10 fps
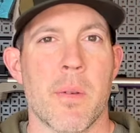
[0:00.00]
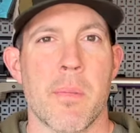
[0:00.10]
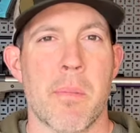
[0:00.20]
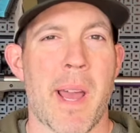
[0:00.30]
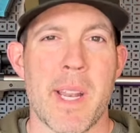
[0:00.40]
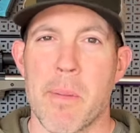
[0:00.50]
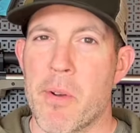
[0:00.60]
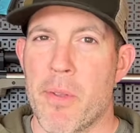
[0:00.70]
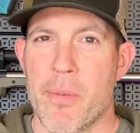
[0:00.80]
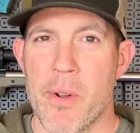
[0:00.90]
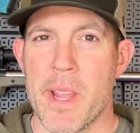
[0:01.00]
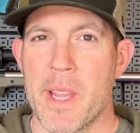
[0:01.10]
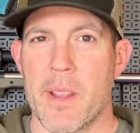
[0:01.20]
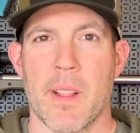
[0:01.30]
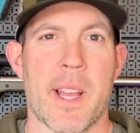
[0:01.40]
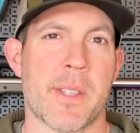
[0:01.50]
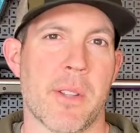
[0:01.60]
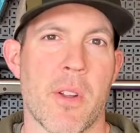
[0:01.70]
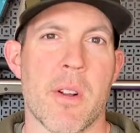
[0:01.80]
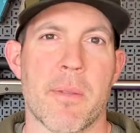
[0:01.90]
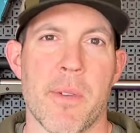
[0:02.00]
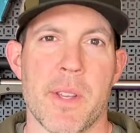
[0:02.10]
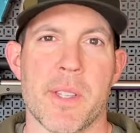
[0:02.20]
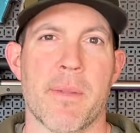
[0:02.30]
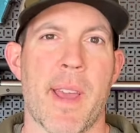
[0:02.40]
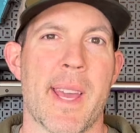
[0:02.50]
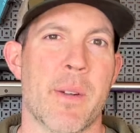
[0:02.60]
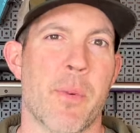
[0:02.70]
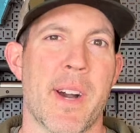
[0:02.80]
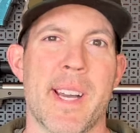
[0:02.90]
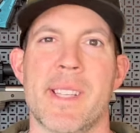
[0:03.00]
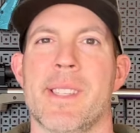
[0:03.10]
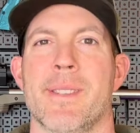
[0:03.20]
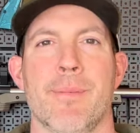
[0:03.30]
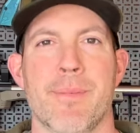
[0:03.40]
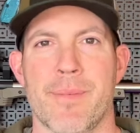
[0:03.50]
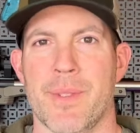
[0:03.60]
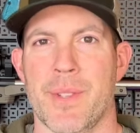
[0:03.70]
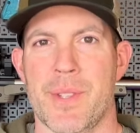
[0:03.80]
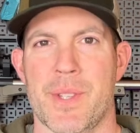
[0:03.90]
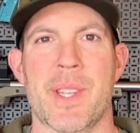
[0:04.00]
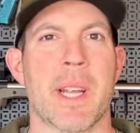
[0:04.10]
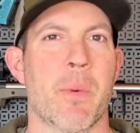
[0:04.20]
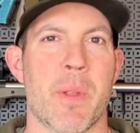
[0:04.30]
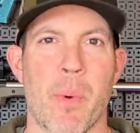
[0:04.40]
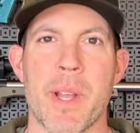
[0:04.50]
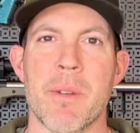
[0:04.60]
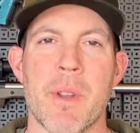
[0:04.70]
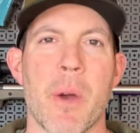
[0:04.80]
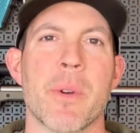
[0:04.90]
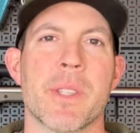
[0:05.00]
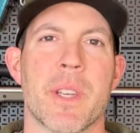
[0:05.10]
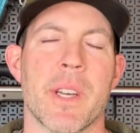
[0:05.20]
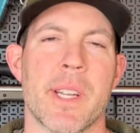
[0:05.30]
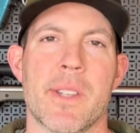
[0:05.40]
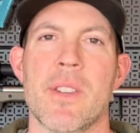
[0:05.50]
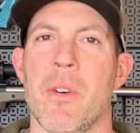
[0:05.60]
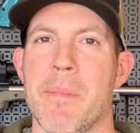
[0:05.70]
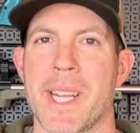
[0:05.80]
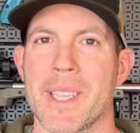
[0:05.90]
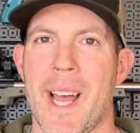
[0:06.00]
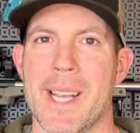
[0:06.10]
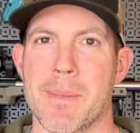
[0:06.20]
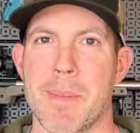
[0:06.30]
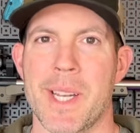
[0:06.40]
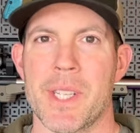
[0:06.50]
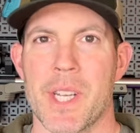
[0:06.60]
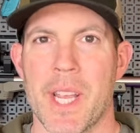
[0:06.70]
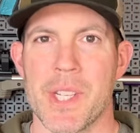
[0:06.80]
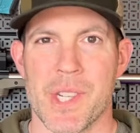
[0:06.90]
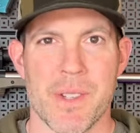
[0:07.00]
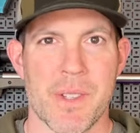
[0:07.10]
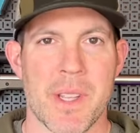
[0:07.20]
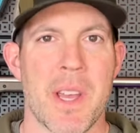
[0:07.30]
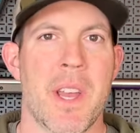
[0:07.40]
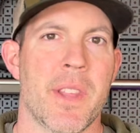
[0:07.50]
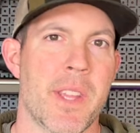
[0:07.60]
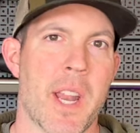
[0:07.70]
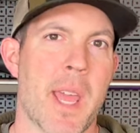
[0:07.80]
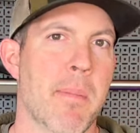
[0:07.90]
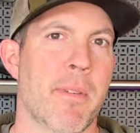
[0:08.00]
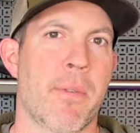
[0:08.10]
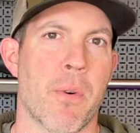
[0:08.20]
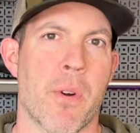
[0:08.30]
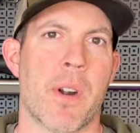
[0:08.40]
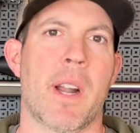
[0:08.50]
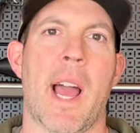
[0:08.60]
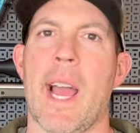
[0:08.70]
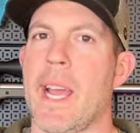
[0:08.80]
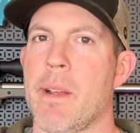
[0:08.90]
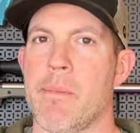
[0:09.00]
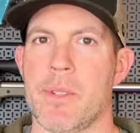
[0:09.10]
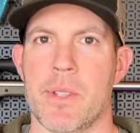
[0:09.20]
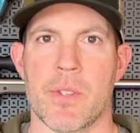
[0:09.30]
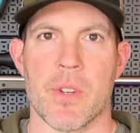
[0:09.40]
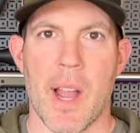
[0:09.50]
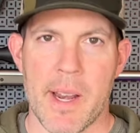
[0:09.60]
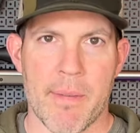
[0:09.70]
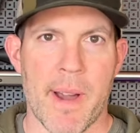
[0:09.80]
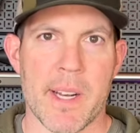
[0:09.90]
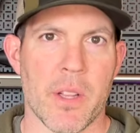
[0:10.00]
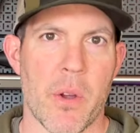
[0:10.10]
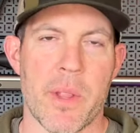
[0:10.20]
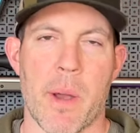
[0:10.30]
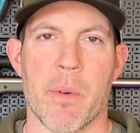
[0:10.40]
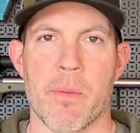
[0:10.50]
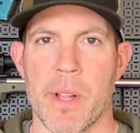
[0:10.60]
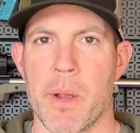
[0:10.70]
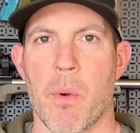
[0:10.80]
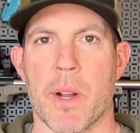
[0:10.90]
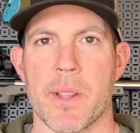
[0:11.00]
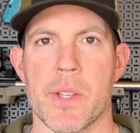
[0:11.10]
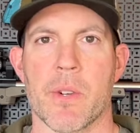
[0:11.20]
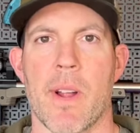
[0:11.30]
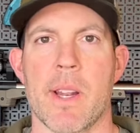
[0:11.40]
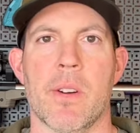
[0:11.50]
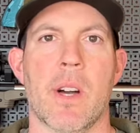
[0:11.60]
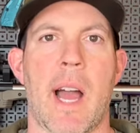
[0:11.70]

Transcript: My number 3 lesson learned for this event was stick with what you know is good. Don't make last minute changes. The night before, I was trying to find a load that would really work in this Grendel.